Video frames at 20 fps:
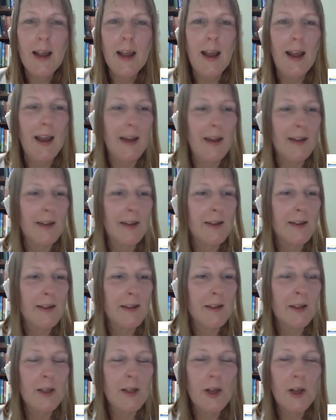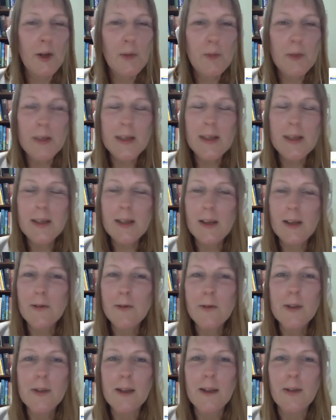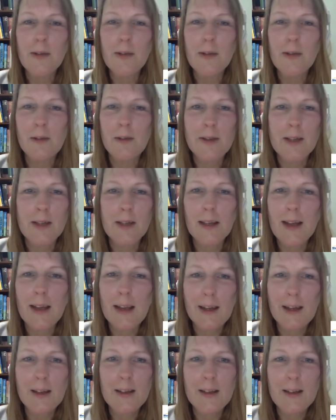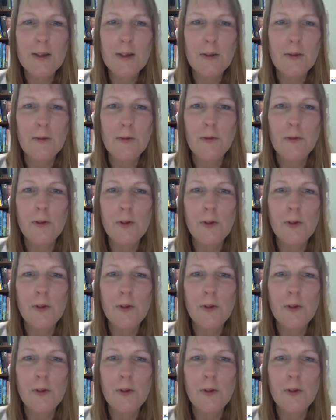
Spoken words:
and nobody knows if there is a link to